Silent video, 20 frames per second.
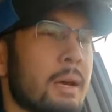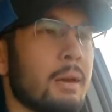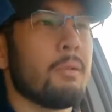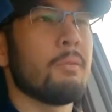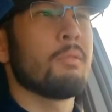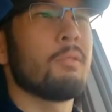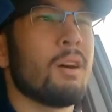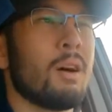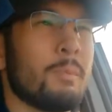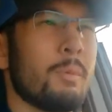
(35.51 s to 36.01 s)
I
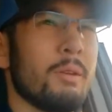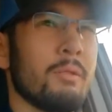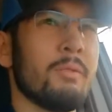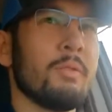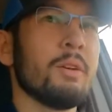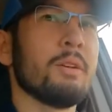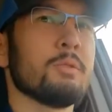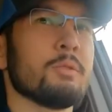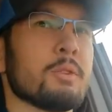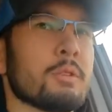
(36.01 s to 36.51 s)
don't know how many
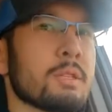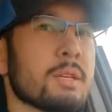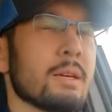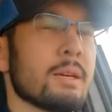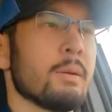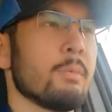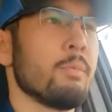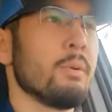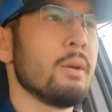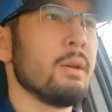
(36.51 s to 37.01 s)
videos it's
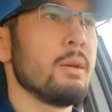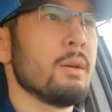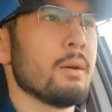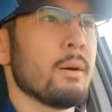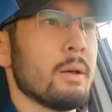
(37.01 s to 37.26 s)
going to be.